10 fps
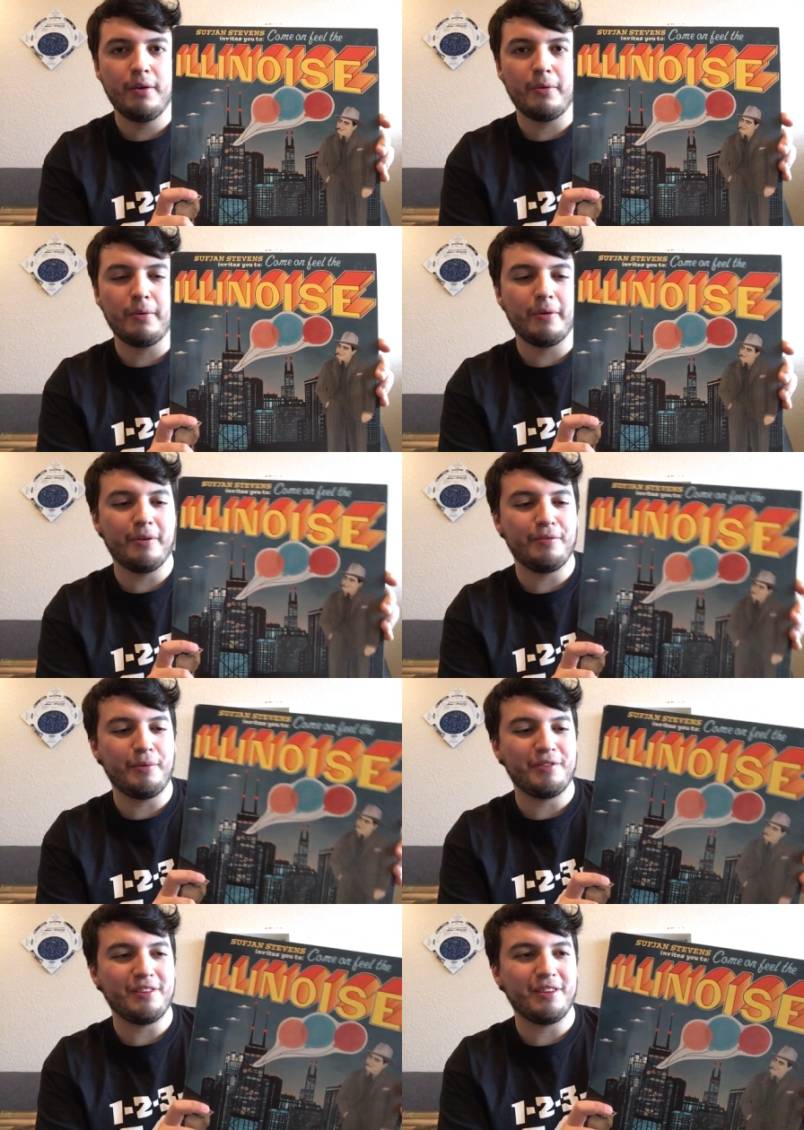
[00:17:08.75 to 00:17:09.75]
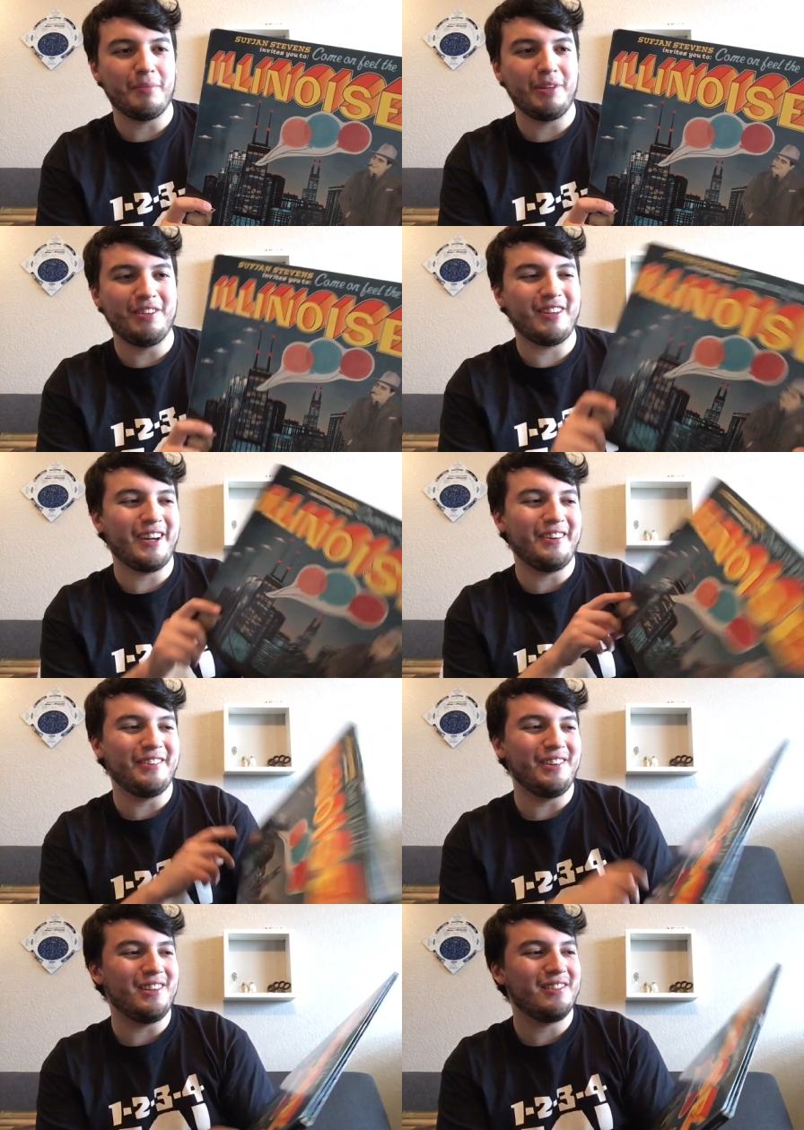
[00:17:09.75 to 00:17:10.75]
Or if you want to say the complete
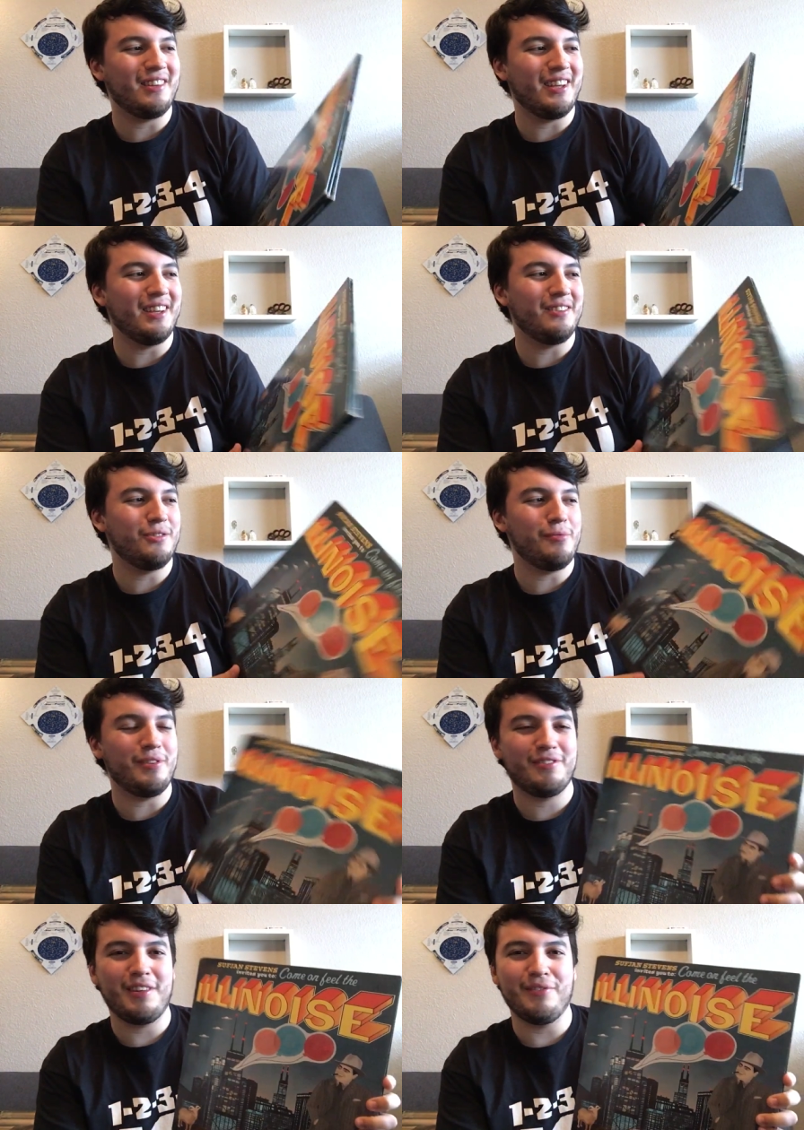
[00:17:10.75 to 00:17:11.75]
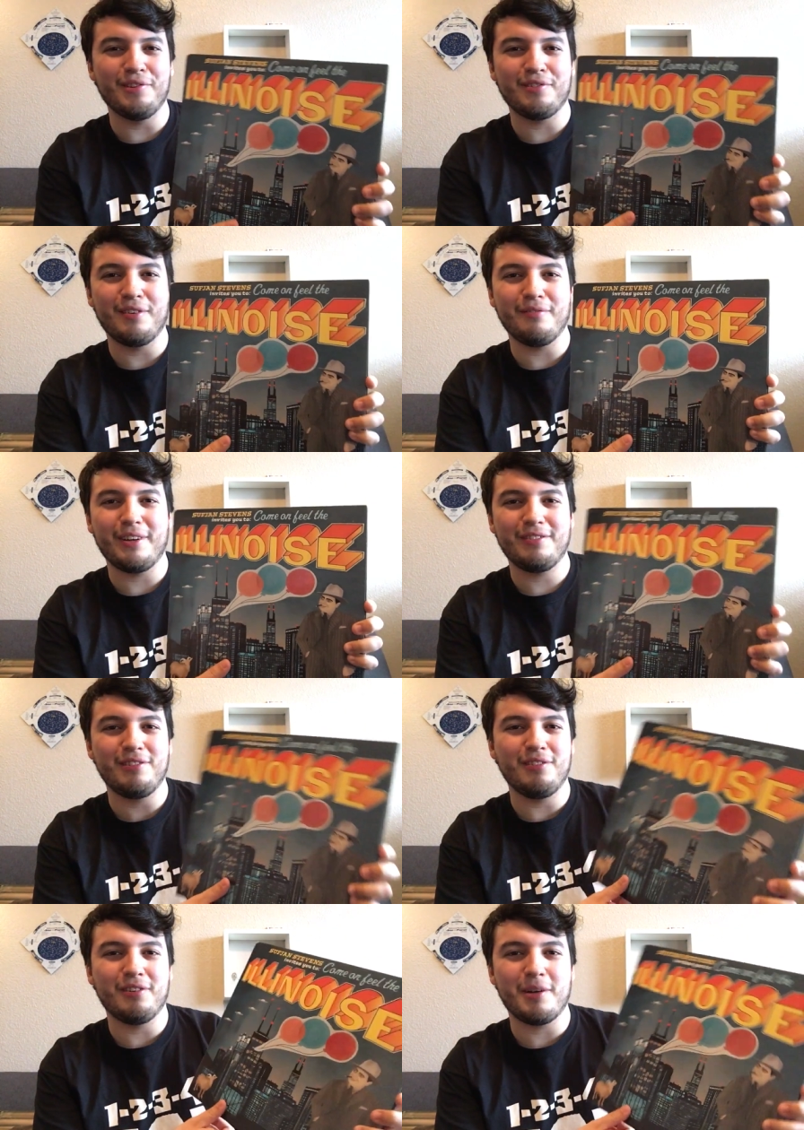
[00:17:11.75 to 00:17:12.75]
title, you could say Sufjan Stevens invites
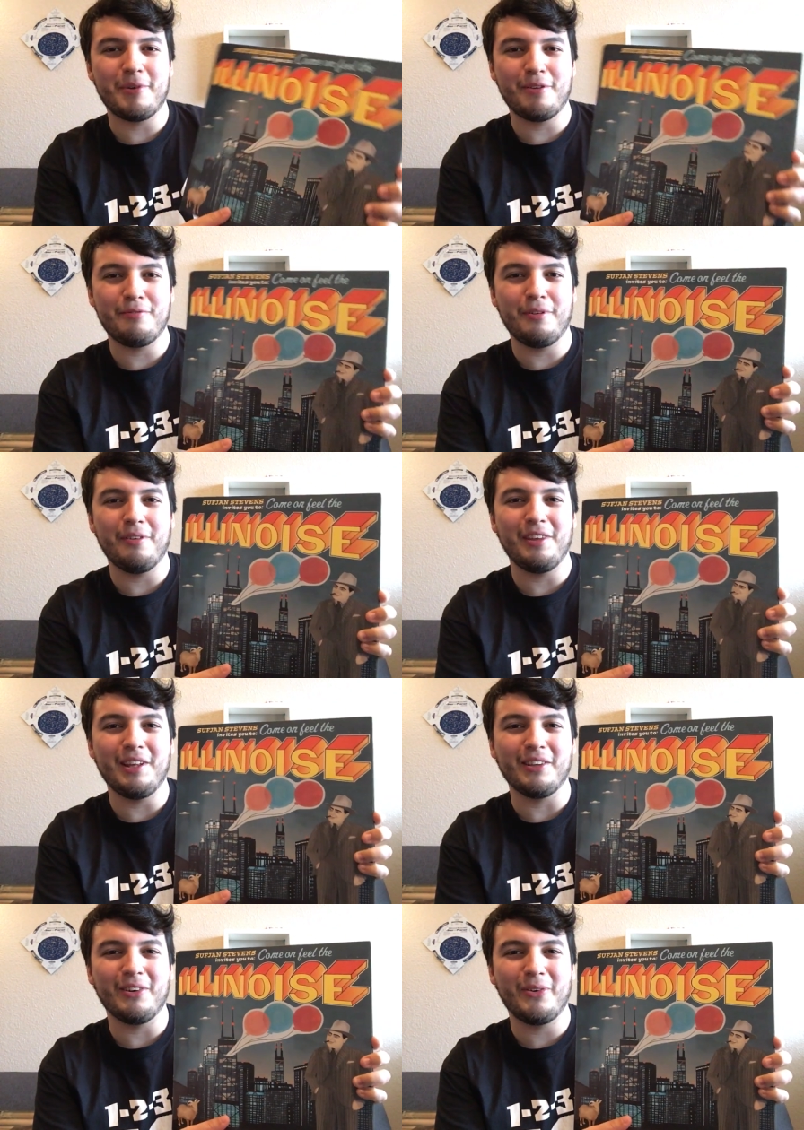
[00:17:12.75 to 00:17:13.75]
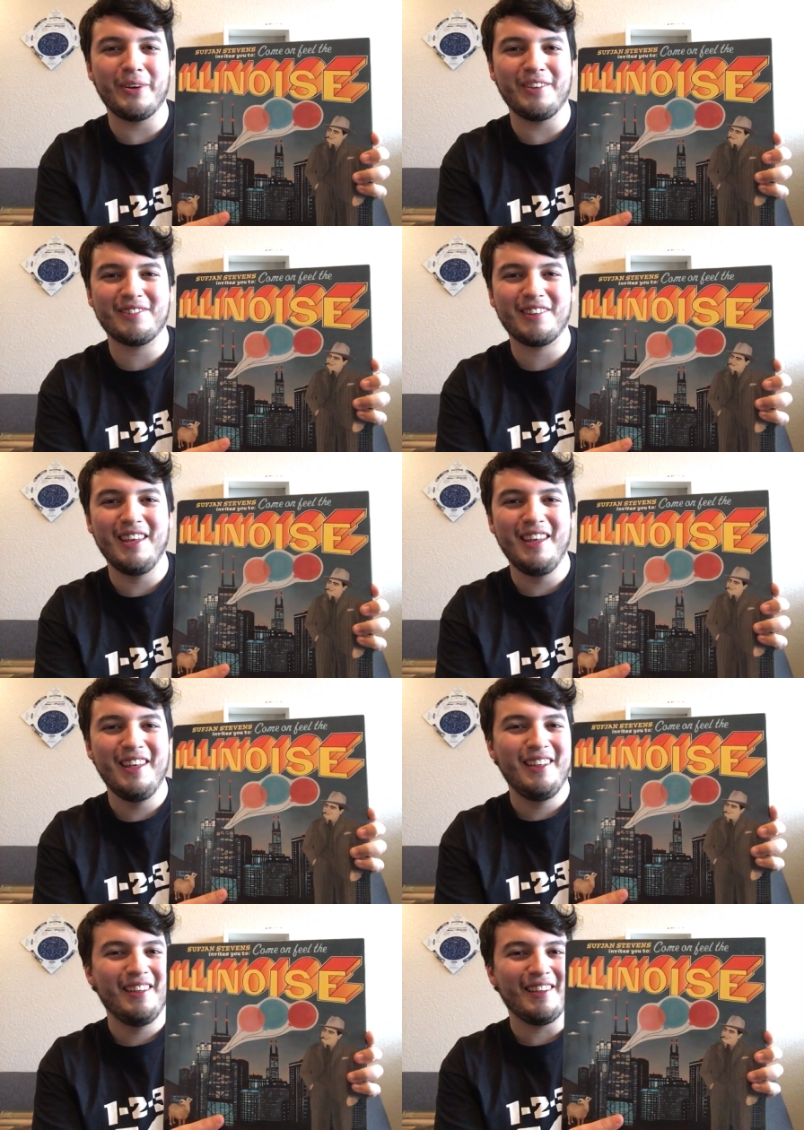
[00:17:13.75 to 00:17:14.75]
you to come on feel the Illinois.
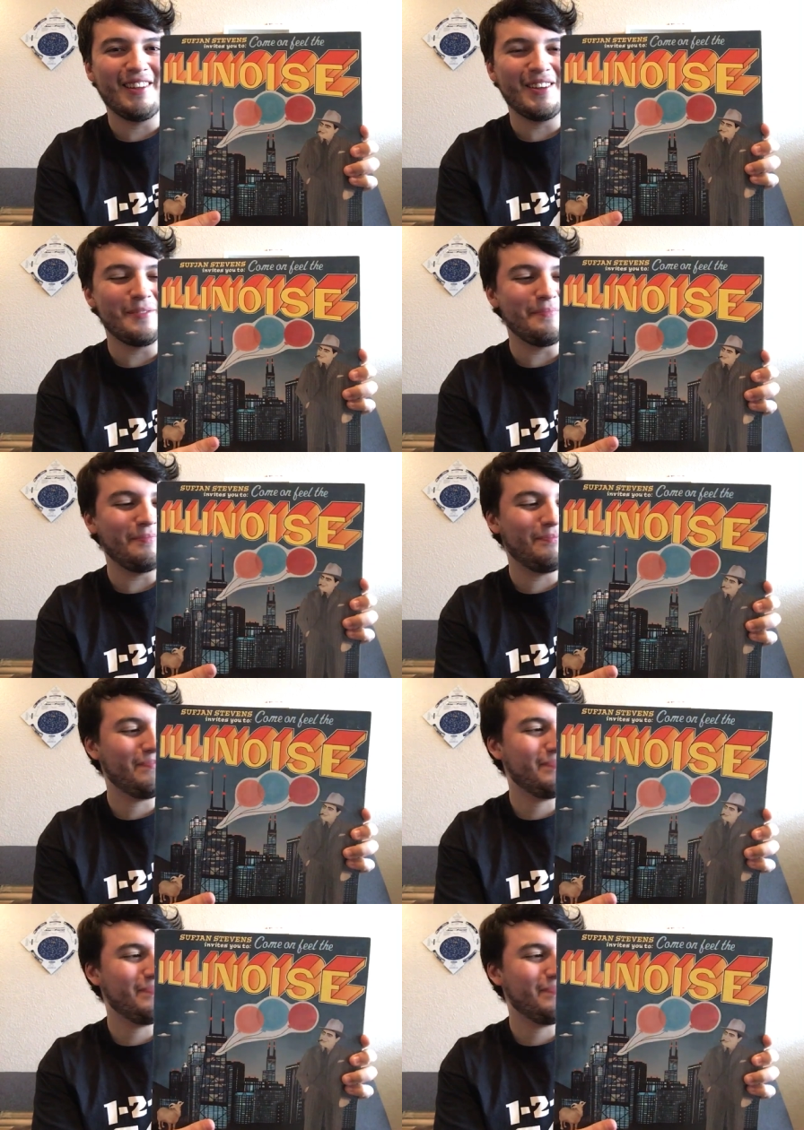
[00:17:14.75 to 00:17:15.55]
Um,